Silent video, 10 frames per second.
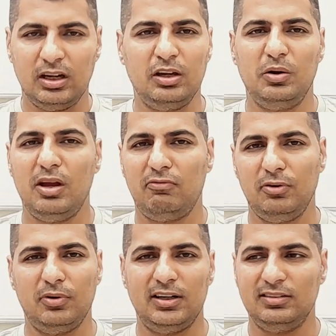I don't know,
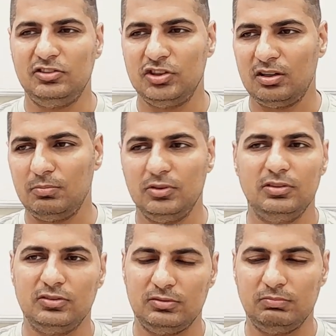everywhere. The
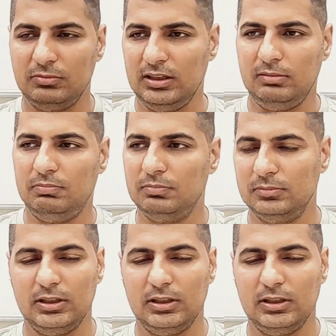Germans, the